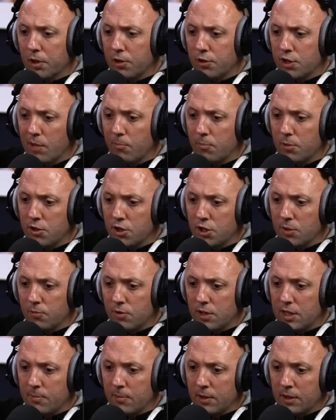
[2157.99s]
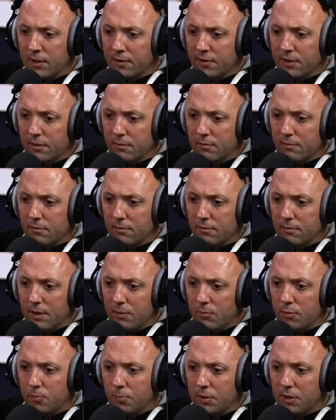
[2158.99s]
championship team, and I think
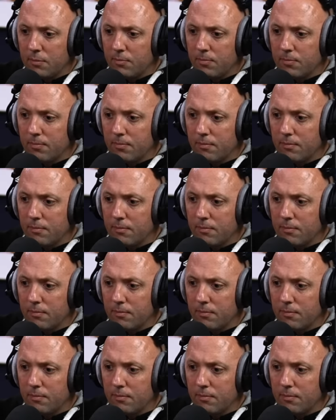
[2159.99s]
it would be